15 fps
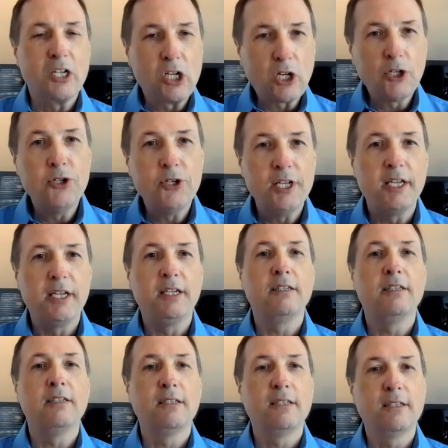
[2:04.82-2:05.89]

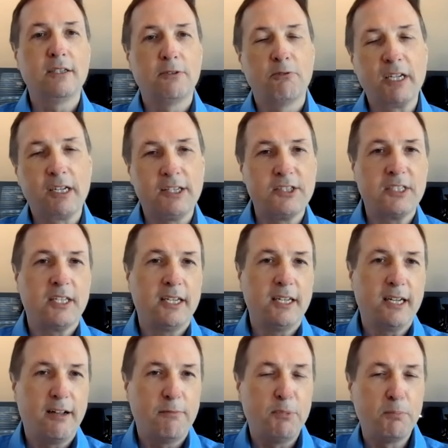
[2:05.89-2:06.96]
including the real
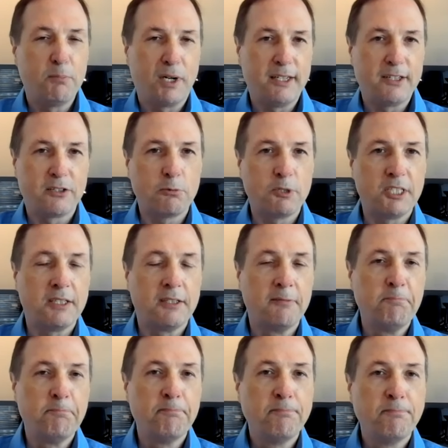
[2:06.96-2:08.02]
estate I've been blessed with?
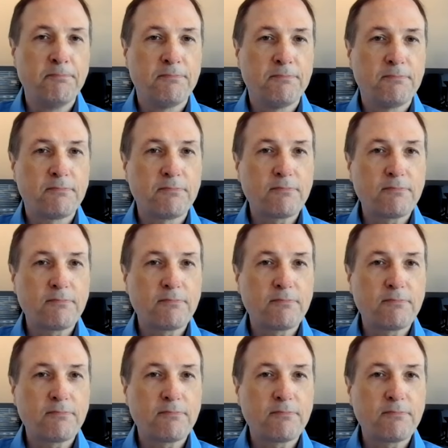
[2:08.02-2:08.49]
Mm.